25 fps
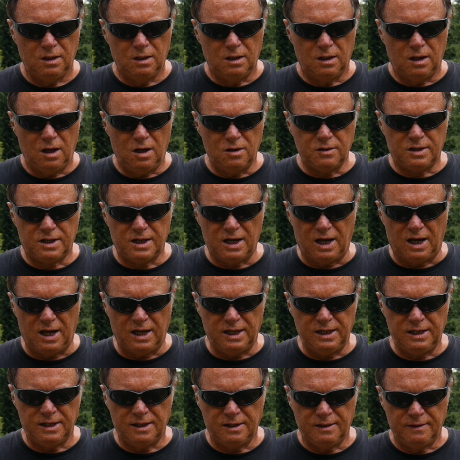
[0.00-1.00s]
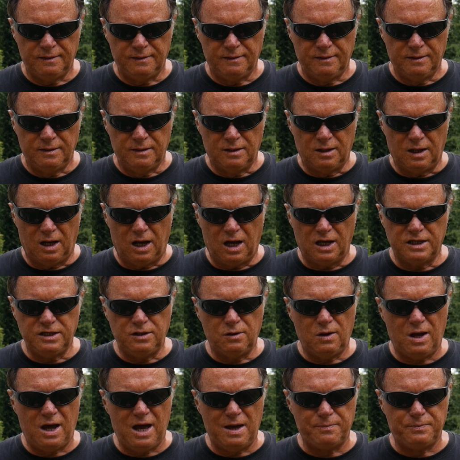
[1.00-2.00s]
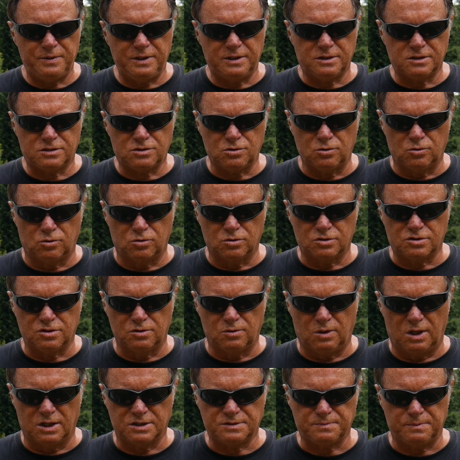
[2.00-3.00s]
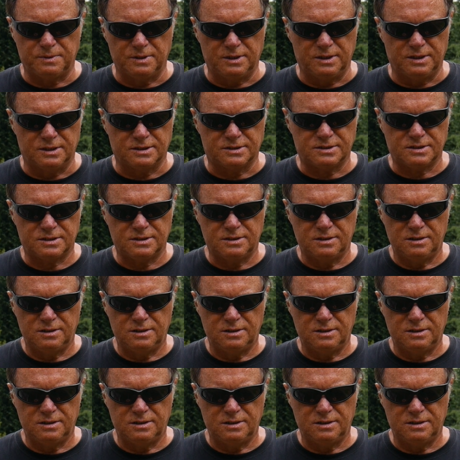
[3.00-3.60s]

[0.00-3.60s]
Okay. Are you happy to talk to us, please?